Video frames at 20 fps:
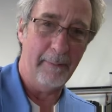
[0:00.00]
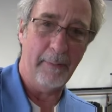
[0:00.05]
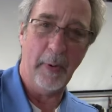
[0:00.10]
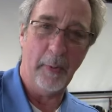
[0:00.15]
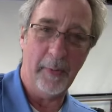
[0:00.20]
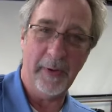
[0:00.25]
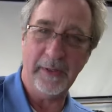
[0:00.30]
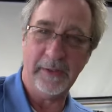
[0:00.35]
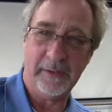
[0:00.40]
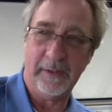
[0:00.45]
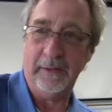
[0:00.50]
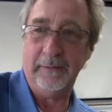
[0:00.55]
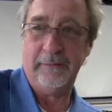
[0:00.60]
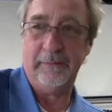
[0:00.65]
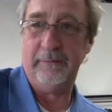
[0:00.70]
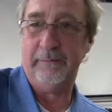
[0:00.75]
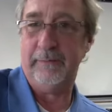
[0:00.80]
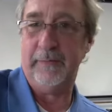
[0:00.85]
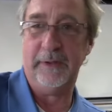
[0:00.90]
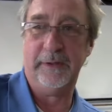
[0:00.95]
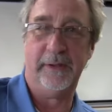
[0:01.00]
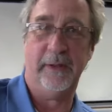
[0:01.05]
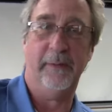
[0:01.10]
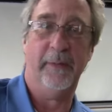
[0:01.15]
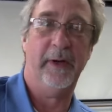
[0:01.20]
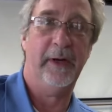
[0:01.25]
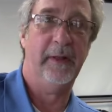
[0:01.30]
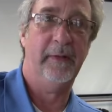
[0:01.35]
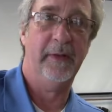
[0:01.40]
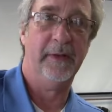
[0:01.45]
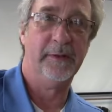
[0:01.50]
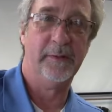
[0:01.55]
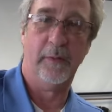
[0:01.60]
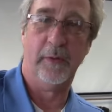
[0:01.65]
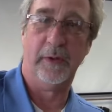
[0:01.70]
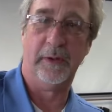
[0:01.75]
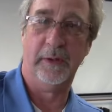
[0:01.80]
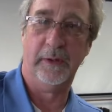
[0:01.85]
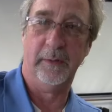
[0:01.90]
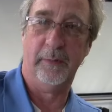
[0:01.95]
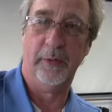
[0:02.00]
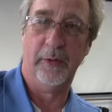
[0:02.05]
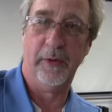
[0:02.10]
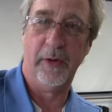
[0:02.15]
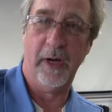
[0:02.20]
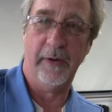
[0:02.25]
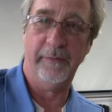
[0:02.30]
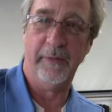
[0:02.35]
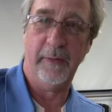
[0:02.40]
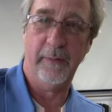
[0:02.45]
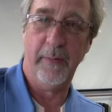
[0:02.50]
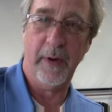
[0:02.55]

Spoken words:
barista, somebody that's working to brew coffee,